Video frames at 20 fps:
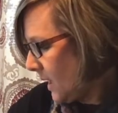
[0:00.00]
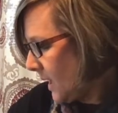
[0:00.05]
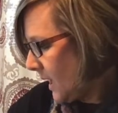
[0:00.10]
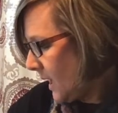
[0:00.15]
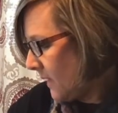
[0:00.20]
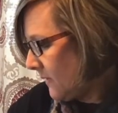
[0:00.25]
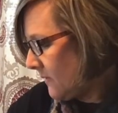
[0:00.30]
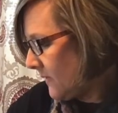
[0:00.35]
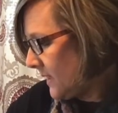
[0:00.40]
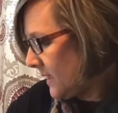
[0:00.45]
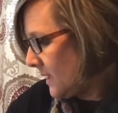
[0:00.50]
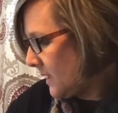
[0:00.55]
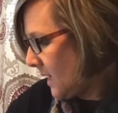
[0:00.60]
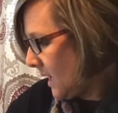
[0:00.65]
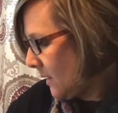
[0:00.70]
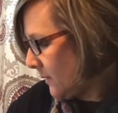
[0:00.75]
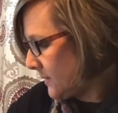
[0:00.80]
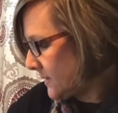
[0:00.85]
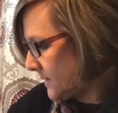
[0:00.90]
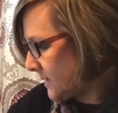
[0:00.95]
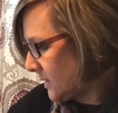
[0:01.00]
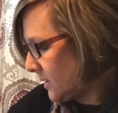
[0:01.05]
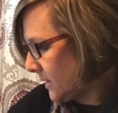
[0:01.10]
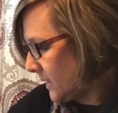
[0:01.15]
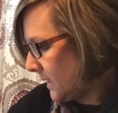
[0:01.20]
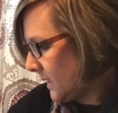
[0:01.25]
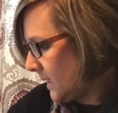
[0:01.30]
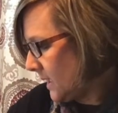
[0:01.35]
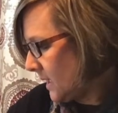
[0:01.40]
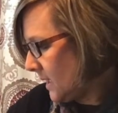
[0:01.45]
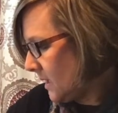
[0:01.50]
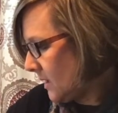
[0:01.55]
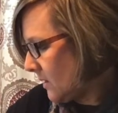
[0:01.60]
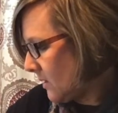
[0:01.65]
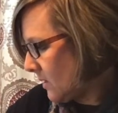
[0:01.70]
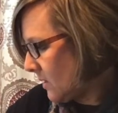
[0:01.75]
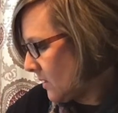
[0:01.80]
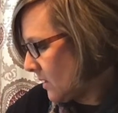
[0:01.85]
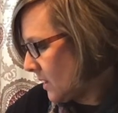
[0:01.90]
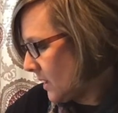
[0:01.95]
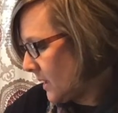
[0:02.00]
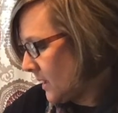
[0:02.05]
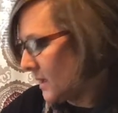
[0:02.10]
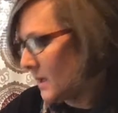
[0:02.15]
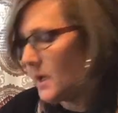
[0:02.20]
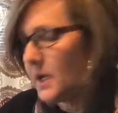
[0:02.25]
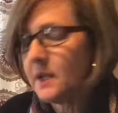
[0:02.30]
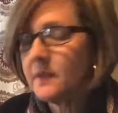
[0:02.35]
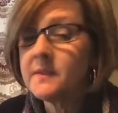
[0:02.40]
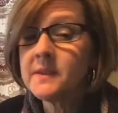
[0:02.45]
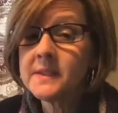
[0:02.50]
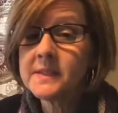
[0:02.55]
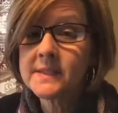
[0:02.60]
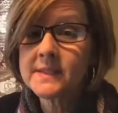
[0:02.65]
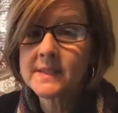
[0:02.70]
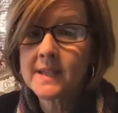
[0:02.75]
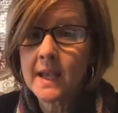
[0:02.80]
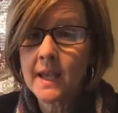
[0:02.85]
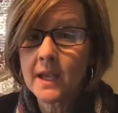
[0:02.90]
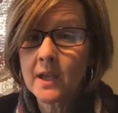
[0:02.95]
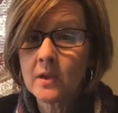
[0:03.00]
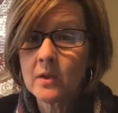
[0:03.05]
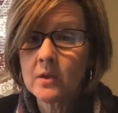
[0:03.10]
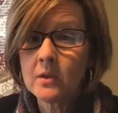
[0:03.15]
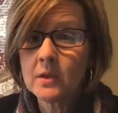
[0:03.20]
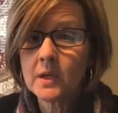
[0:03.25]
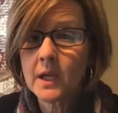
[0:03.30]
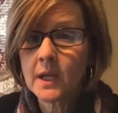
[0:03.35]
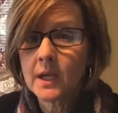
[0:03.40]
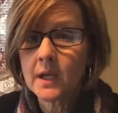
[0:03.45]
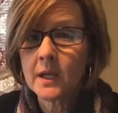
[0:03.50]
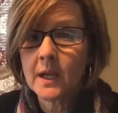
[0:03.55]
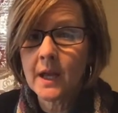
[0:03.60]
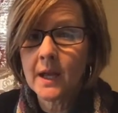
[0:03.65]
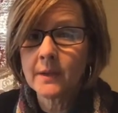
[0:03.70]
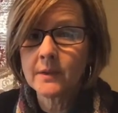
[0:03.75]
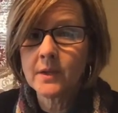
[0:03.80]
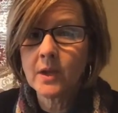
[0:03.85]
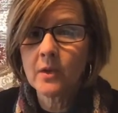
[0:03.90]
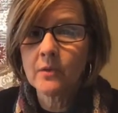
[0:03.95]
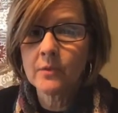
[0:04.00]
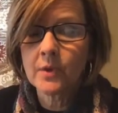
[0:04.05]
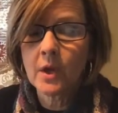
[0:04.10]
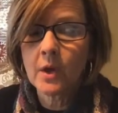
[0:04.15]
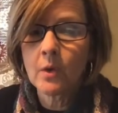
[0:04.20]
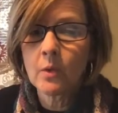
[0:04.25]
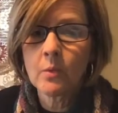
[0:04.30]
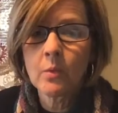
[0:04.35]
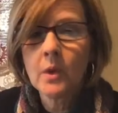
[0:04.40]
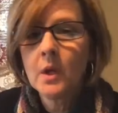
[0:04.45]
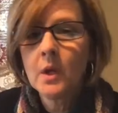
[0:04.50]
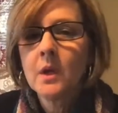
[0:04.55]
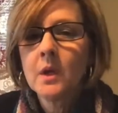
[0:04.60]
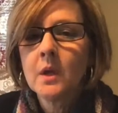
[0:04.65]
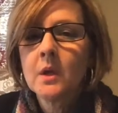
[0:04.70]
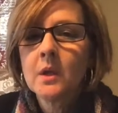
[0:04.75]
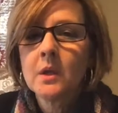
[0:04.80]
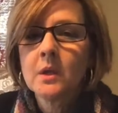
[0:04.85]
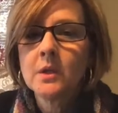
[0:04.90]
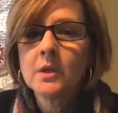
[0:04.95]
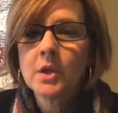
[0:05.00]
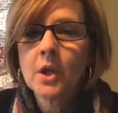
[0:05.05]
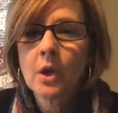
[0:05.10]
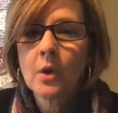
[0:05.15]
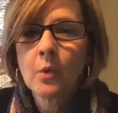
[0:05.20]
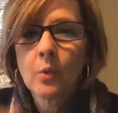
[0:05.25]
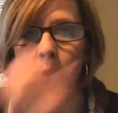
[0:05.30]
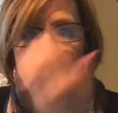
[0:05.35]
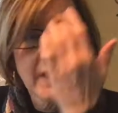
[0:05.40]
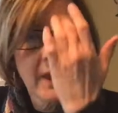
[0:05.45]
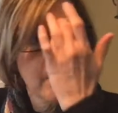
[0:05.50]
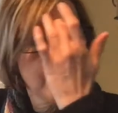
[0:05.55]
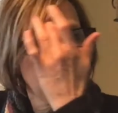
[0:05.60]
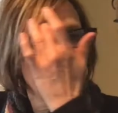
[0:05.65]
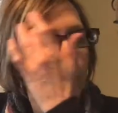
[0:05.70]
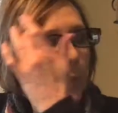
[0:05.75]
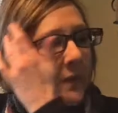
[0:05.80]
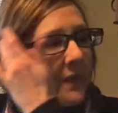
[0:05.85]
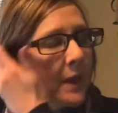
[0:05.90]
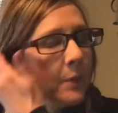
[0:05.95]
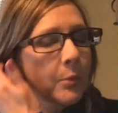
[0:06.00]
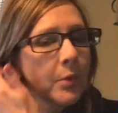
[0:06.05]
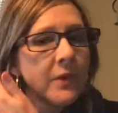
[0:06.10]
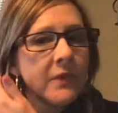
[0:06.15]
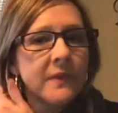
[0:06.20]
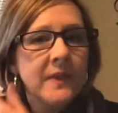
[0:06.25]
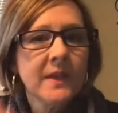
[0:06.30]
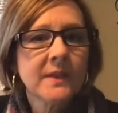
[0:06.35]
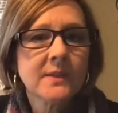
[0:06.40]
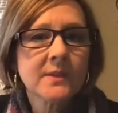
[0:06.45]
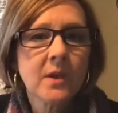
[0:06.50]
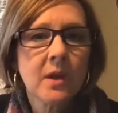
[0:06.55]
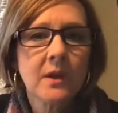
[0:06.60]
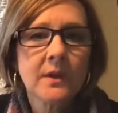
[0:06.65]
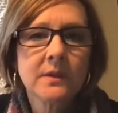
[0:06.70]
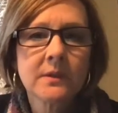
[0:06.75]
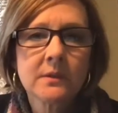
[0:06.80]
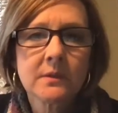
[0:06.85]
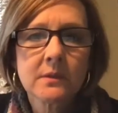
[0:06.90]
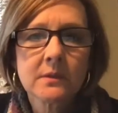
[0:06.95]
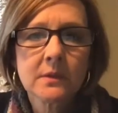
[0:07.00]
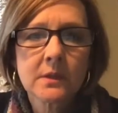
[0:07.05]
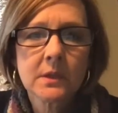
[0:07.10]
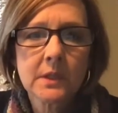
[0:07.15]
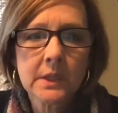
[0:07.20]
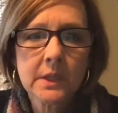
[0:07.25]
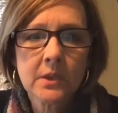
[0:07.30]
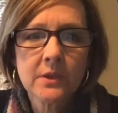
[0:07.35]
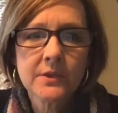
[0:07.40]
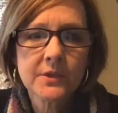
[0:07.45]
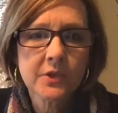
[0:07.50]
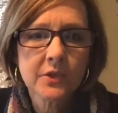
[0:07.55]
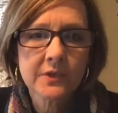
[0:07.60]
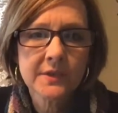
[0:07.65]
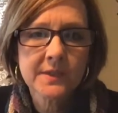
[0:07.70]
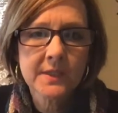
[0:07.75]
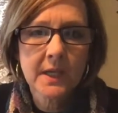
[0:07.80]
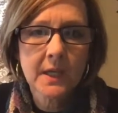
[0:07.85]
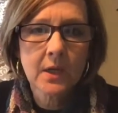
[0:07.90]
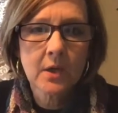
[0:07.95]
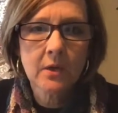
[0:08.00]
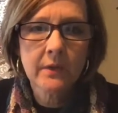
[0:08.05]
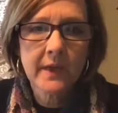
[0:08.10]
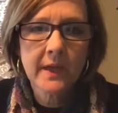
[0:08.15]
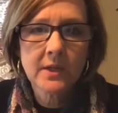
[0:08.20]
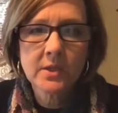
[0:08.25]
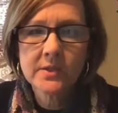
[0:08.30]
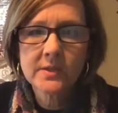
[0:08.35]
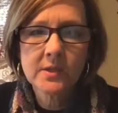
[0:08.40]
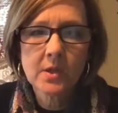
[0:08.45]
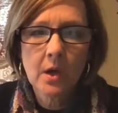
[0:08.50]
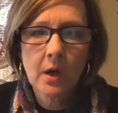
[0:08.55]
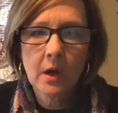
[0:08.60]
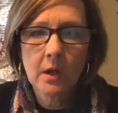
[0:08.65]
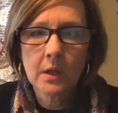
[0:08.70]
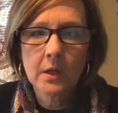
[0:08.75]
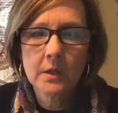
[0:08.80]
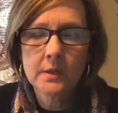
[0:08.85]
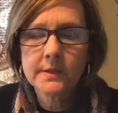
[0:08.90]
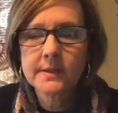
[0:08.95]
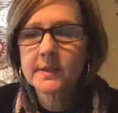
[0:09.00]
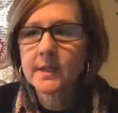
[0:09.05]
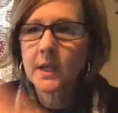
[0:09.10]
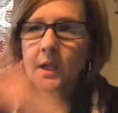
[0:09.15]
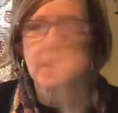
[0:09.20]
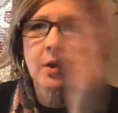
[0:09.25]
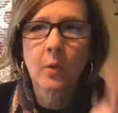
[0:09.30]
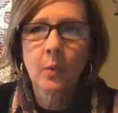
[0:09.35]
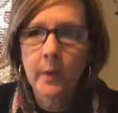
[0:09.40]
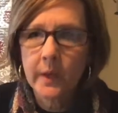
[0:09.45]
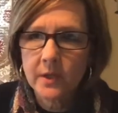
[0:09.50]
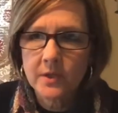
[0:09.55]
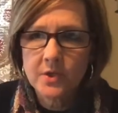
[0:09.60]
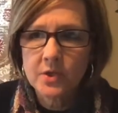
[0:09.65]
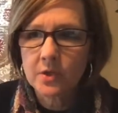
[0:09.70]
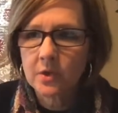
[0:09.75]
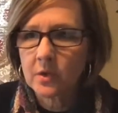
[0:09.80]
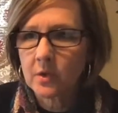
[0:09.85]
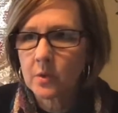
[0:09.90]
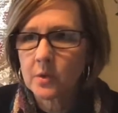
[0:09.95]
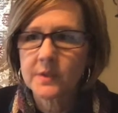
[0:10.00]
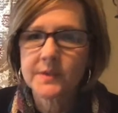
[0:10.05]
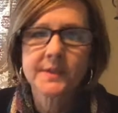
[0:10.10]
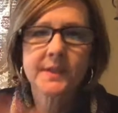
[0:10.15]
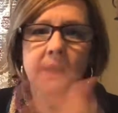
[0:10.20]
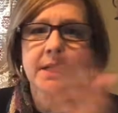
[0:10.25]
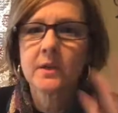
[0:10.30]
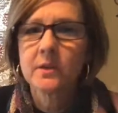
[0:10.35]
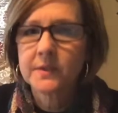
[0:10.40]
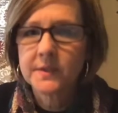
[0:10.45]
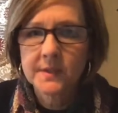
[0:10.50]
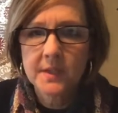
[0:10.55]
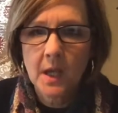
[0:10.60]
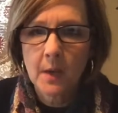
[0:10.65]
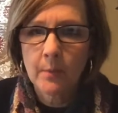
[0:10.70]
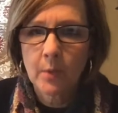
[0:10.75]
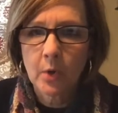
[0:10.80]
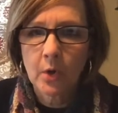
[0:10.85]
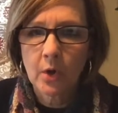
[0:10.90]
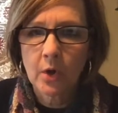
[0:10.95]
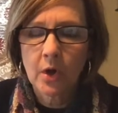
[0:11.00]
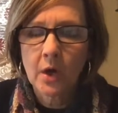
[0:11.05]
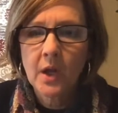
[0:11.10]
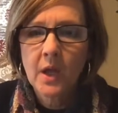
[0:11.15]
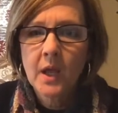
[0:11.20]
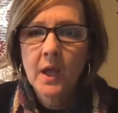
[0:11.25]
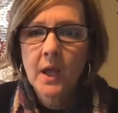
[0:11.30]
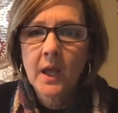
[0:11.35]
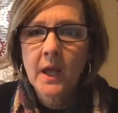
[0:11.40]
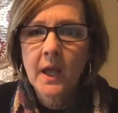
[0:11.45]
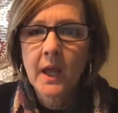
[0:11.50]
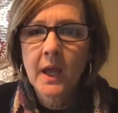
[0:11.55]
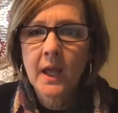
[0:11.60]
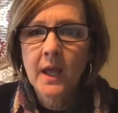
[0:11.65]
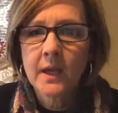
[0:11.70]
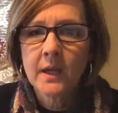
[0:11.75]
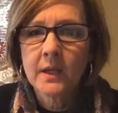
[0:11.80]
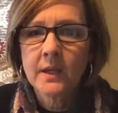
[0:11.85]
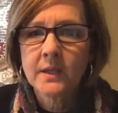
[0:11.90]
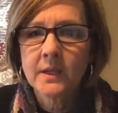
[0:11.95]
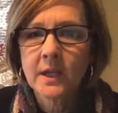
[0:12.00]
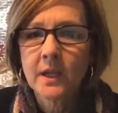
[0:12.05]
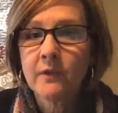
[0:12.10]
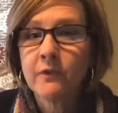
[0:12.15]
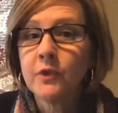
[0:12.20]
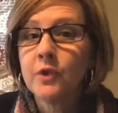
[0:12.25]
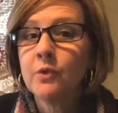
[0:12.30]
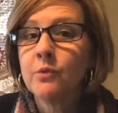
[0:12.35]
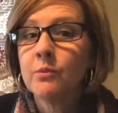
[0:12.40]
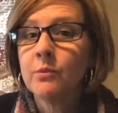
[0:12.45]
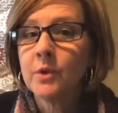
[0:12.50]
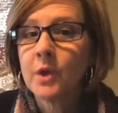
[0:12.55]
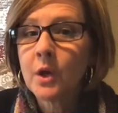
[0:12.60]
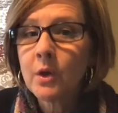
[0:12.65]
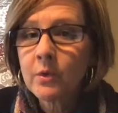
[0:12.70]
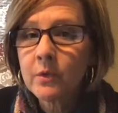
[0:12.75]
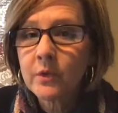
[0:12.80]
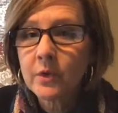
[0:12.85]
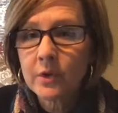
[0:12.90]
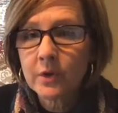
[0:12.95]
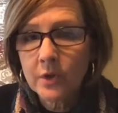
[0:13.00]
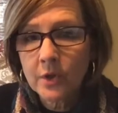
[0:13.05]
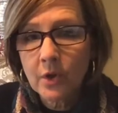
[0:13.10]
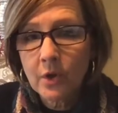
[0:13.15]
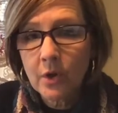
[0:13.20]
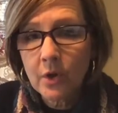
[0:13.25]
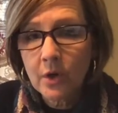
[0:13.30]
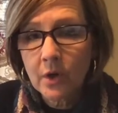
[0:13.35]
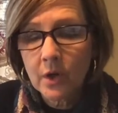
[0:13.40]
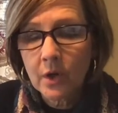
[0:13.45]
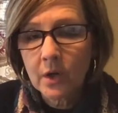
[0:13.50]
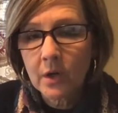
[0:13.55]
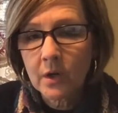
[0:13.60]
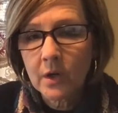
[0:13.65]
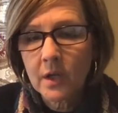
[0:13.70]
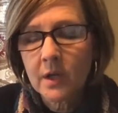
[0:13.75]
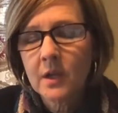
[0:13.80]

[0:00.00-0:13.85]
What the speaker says: And then I was looking in the sale, and I don't know, you know, when they put things on clearance or sale, they just call it sale winter or sale summer. And if you know their yarn,